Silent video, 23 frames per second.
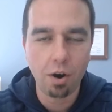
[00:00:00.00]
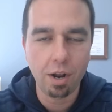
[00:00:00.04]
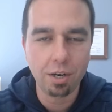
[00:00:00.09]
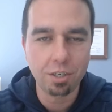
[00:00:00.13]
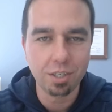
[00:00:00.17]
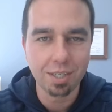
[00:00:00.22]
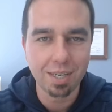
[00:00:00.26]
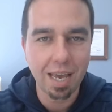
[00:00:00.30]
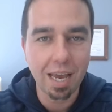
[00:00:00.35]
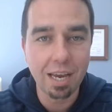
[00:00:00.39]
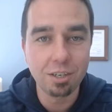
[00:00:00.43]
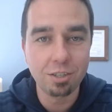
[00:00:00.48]
our
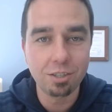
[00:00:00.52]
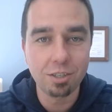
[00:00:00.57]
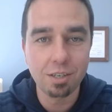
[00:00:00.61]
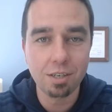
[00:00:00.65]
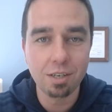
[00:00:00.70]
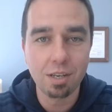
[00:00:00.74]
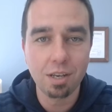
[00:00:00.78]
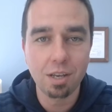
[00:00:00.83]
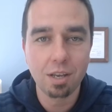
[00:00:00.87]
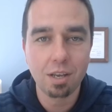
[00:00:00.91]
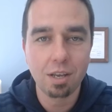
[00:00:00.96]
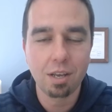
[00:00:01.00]

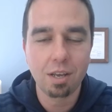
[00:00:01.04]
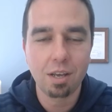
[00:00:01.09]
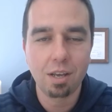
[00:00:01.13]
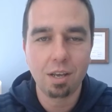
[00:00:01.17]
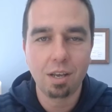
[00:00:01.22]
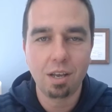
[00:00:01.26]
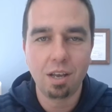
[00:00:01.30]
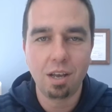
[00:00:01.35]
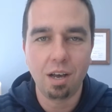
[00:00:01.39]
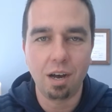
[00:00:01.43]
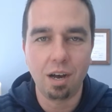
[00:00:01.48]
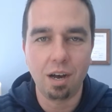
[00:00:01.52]
education,
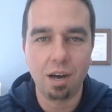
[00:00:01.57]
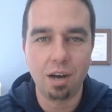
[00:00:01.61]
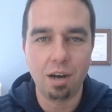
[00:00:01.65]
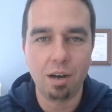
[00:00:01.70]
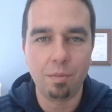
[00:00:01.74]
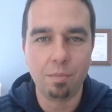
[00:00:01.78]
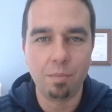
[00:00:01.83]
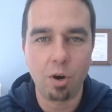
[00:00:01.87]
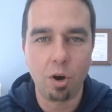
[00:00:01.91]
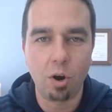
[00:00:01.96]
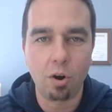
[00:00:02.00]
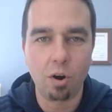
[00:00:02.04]

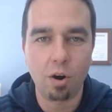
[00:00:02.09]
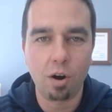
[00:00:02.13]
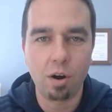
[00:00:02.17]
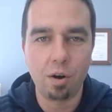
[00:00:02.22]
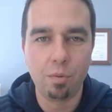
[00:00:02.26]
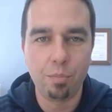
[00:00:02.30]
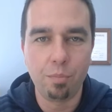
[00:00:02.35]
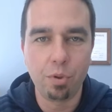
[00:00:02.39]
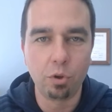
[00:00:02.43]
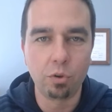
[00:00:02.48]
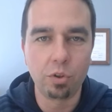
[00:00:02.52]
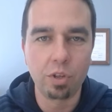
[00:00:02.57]

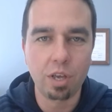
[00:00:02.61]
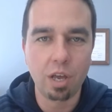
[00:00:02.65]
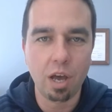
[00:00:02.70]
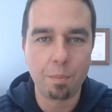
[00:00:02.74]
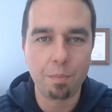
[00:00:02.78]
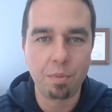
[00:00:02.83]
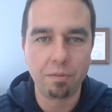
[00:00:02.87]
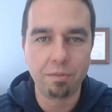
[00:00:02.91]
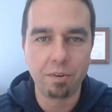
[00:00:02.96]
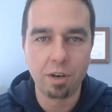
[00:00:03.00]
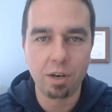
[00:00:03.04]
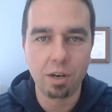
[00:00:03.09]
our building
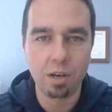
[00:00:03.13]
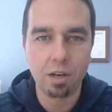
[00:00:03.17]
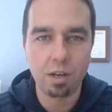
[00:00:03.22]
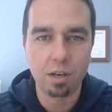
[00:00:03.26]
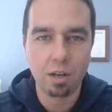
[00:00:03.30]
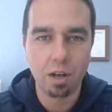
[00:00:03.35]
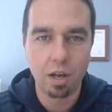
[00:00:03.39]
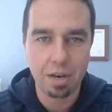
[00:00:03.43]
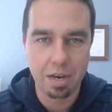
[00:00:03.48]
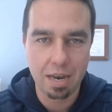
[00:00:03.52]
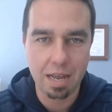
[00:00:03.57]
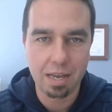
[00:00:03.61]
up of
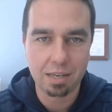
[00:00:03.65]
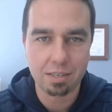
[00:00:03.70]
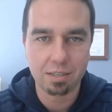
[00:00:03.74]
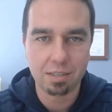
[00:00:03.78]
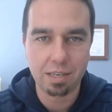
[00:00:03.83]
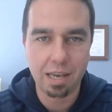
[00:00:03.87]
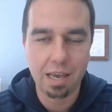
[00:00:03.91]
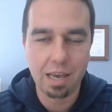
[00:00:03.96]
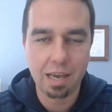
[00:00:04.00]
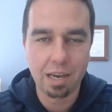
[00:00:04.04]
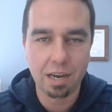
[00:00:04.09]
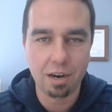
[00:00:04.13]
a nest
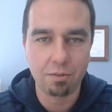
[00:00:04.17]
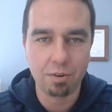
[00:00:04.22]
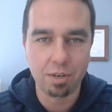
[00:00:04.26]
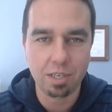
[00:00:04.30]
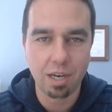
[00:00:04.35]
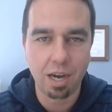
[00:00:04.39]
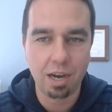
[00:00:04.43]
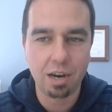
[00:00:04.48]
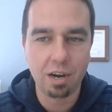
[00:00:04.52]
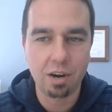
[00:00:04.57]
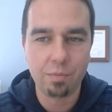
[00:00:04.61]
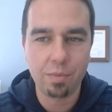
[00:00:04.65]
egg, a
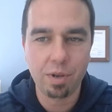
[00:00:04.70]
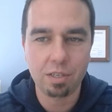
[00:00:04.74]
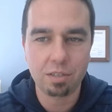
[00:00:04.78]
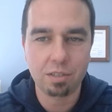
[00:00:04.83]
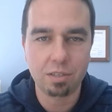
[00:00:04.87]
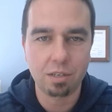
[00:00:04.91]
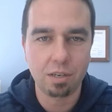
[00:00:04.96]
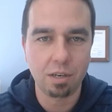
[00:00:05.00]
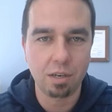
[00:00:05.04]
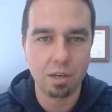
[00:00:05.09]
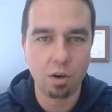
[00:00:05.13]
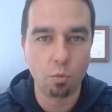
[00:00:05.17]

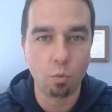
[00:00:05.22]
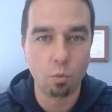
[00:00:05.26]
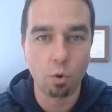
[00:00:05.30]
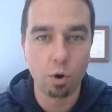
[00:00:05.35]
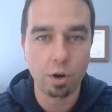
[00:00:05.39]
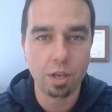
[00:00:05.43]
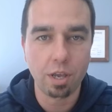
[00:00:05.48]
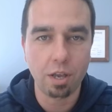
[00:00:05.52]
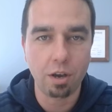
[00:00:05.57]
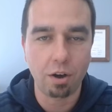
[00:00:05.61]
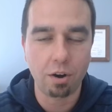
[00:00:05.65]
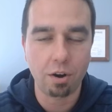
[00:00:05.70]
retirement, a
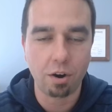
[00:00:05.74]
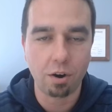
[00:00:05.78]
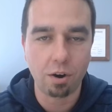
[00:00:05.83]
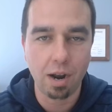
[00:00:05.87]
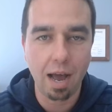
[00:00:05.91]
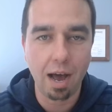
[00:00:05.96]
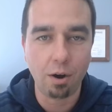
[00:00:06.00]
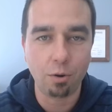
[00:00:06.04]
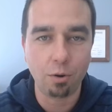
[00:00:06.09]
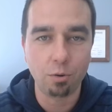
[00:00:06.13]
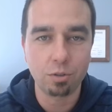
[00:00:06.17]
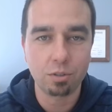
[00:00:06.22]
working on our
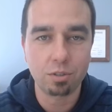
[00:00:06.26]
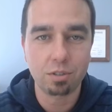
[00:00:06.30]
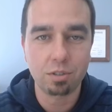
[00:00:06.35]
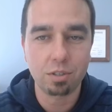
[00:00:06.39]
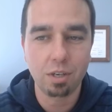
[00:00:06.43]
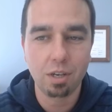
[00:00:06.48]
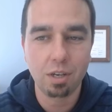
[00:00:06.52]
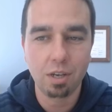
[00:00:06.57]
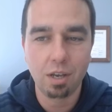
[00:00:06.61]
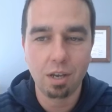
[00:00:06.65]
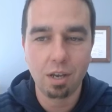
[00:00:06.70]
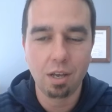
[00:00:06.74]
house
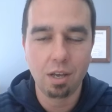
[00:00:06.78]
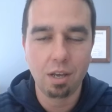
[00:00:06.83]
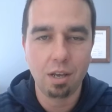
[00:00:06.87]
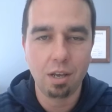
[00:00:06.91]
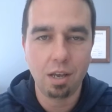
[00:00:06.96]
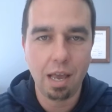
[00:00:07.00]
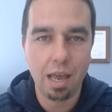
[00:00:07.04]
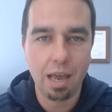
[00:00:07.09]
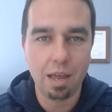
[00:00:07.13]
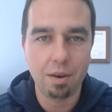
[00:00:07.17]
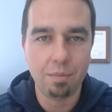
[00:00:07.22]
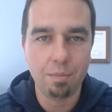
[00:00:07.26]

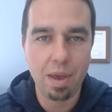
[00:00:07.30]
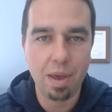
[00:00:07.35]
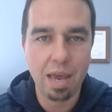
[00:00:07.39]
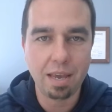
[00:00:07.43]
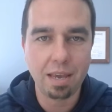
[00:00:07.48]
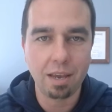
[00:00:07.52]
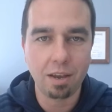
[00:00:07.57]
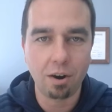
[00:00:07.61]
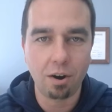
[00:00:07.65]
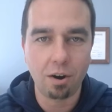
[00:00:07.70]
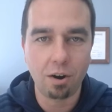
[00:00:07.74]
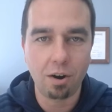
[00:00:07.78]
and
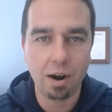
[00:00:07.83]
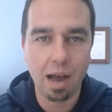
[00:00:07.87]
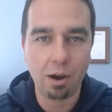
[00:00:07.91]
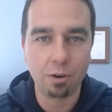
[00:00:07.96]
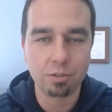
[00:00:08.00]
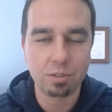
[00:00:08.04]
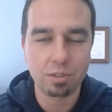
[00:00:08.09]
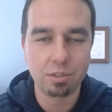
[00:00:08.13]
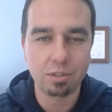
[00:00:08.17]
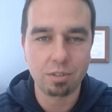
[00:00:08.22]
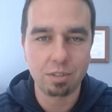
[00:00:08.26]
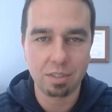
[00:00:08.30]
making our
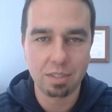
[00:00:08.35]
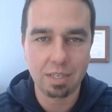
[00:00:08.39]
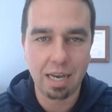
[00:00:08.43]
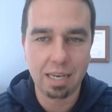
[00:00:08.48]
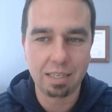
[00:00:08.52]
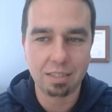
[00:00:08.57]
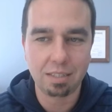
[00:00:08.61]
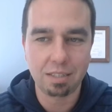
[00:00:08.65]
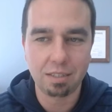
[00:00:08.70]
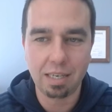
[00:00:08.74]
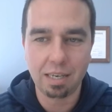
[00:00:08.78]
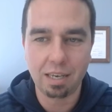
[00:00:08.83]
houses as
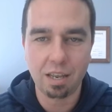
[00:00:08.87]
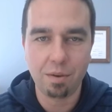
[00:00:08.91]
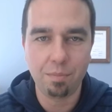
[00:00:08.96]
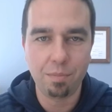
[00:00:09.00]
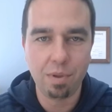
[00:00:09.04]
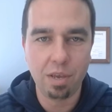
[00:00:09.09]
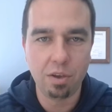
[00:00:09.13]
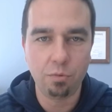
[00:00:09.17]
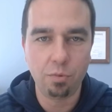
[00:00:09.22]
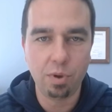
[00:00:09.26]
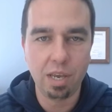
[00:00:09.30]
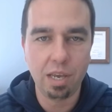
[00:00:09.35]
nice as they can
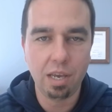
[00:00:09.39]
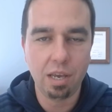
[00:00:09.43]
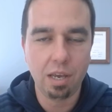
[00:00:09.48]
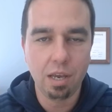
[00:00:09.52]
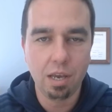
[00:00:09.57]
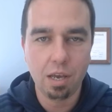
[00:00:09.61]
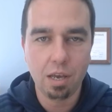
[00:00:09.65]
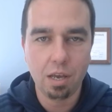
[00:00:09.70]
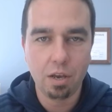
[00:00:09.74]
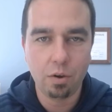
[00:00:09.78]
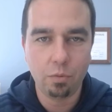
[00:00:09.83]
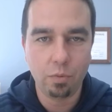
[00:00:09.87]
be. We
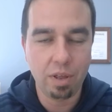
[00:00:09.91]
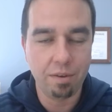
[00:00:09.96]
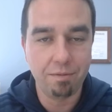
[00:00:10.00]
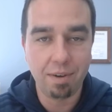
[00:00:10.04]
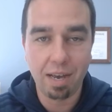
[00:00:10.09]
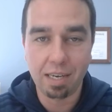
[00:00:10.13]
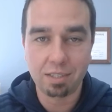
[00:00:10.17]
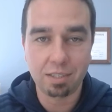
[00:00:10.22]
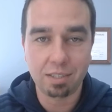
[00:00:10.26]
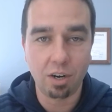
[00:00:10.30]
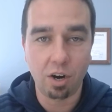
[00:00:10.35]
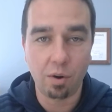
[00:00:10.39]

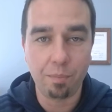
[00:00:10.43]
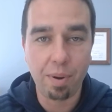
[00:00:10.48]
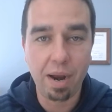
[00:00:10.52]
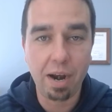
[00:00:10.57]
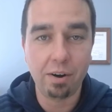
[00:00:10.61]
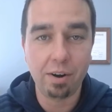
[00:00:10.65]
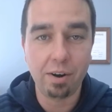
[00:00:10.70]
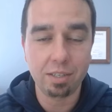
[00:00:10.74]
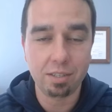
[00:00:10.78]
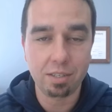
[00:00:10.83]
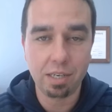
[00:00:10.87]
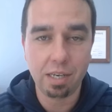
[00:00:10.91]
invest in our
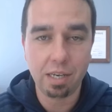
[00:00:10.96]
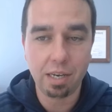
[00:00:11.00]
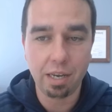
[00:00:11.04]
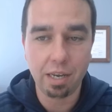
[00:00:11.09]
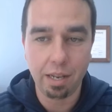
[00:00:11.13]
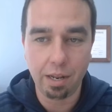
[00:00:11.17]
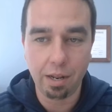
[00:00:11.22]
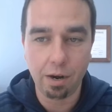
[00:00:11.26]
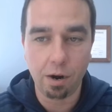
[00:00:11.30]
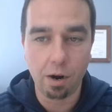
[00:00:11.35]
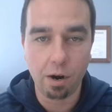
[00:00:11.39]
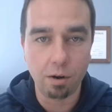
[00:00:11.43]
parenting
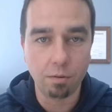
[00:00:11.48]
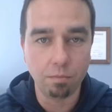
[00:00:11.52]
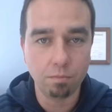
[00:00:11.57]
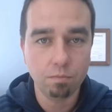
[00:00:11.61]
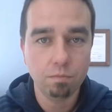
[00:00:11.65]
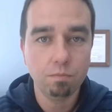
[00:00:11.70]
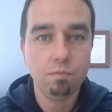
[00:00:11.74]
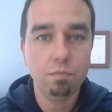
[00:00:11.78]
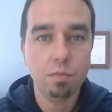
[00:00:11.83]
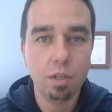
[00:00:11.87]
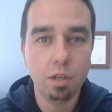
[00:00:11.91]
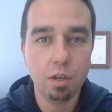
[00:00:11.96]
and in our
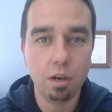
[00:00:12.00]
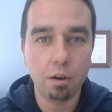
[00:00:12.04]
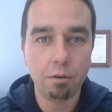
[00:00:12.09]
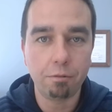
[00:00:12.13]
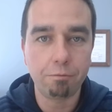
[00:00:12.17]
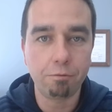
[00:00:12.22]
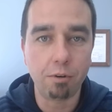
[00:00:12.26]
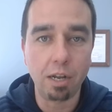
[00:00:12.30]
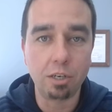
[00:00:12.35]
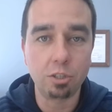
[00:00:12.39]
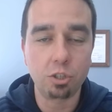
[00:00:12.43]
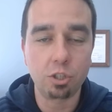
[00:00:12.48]

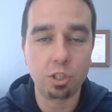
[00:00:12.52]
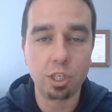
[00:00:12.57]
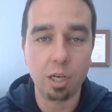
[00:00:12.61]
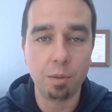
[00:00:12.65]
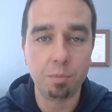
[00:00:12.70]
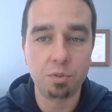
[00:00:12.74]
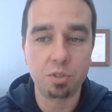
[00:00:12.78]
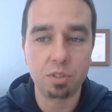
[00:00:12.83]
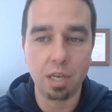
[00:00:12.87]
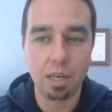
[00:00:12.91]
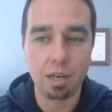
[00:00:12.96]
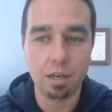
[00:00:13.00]

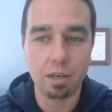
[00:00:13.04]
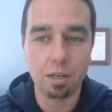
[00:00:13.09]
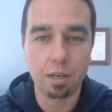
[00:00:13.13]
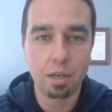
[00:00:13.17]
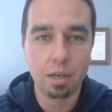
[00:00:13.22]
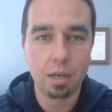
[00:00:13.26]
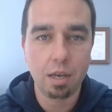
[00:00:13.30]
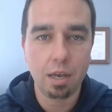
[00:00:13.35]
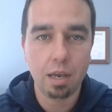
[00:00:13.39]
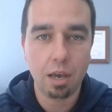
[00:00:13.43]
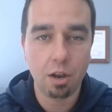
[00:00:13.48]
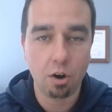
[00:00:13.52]
friendships and
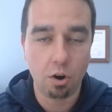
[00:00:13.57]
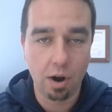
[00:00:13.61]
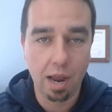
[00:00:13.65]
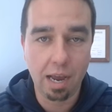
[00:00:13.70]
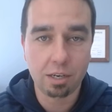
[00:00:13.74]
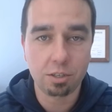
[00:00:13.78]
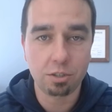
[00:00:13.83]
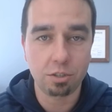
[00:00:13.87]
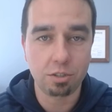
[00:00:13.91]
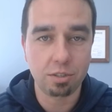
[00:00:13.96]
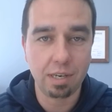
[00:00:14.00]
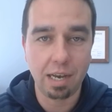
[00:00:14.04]
in our
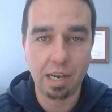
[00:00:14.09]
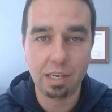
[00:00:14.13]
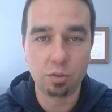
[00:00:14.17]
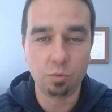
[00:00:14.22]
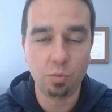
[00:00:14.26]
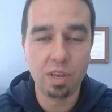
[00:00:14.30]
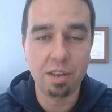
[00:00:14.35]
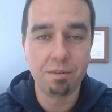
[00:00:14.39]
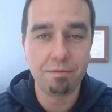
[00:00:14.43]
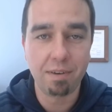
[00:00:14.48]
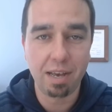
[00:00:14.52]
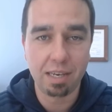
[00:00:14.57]
exercise.
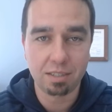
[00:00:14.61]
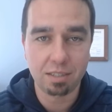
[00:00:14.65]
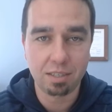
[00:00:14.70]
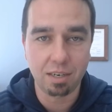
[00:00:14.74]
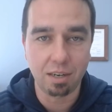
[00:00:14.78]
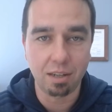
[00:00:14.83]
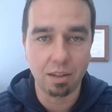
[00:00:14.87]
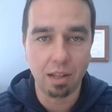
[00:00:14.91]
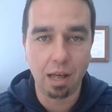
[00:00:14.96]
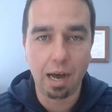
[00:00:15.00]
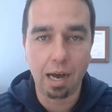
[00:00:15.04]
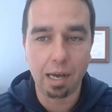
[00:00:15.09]
We invest in
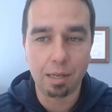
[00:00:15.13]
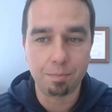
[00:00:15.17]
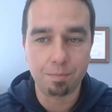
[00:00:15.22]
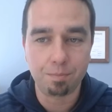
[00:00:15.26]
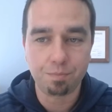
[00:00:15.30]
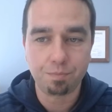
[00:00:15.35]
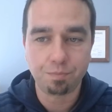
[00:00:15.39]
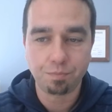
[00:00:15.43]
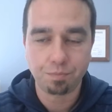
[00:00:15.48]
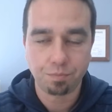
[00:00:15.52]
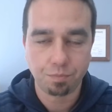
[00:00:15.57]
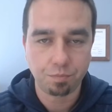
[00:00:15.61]
a lot.
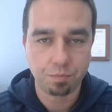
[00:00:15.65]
